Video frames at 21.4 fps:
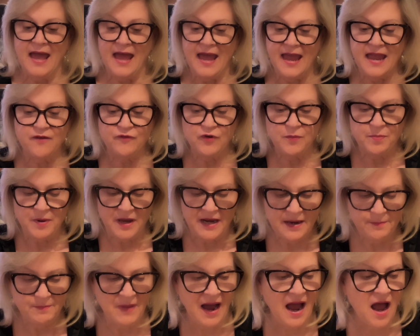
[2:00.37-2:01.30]
Hey
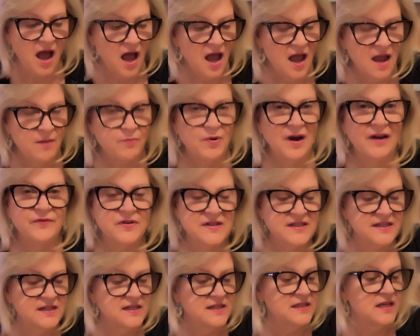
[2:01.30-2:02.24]
everybody, my
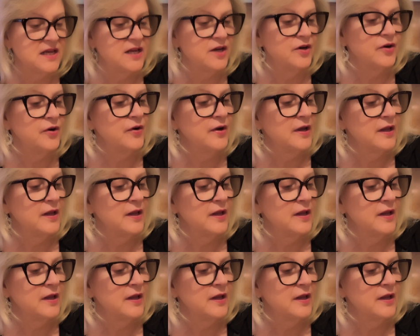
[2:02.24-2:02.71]
breakfast is here,